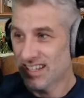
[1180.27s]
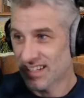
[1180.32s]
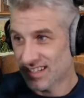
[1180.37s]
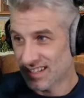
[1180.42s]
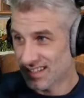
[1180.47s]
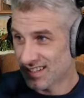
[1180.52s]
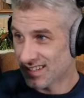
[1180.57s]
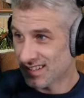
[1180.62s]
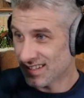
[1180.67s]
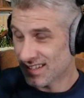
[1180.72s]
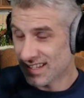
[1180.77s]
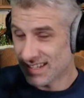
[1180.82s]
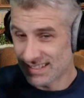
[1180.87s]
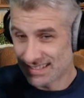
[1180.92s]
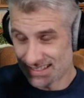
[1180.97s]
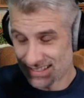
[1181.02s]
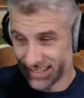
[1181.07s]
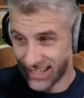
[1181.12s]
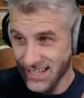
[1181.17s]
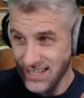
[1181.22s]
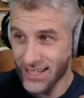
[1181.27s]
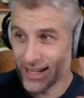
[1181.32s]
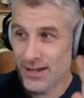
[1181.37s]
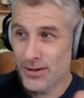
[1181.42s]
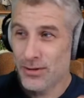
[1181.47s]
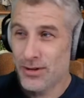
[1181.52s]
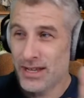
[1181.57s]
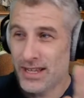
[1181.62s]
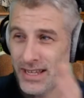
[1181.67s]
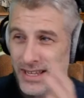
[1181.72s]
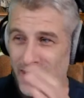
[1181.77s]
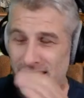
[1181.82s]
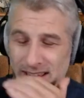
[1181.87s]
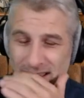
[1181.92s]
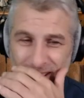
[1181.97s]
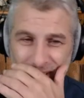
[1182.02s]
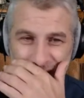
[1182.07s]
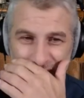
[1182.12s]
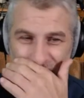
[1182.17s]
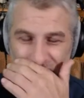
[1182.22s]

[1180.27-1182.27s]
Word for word: uh, and slowly uh,